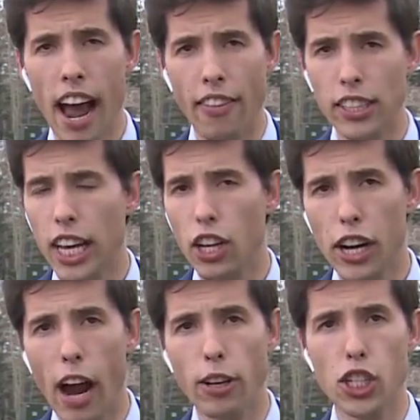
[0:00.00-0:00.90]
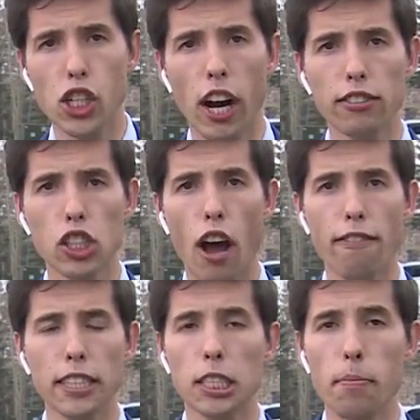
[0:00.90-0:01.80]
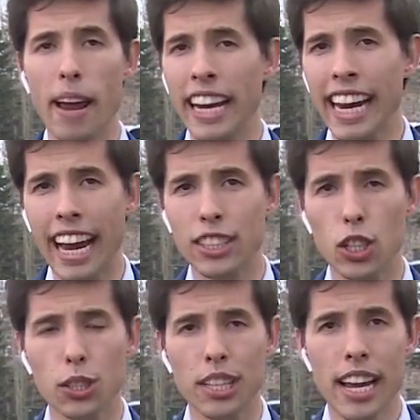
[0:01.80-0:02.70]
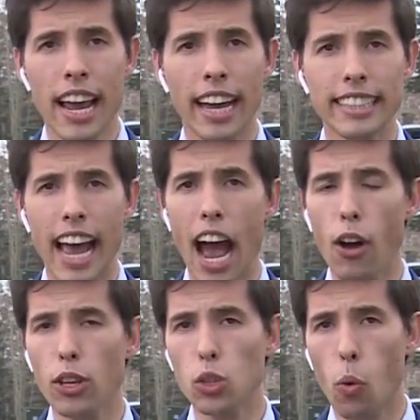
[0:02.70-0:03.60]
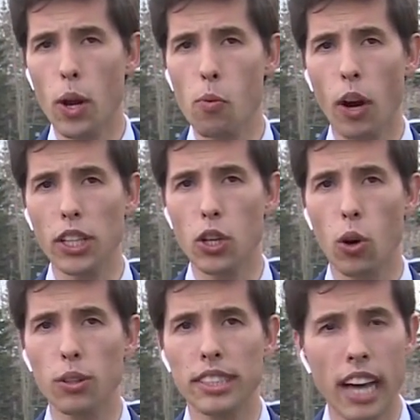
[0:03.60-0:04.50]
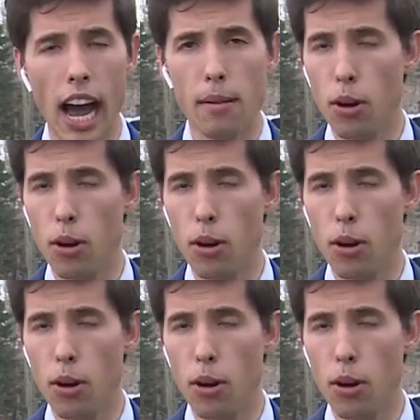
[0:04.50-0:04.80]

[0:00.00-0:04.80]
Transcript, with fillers: at the Teller County Sheriff's Office demanding answers into how the 21 year old died.